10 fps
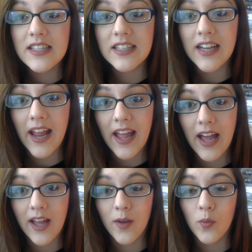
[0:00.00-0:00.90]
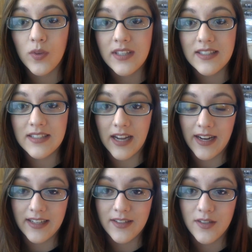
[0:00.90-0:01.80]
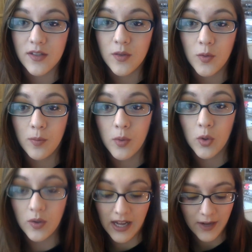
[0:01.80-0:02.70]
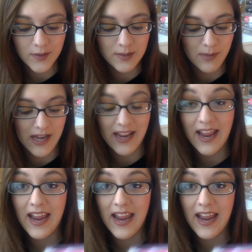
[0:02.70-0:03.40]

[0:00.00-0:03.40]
Today I decided to pull out my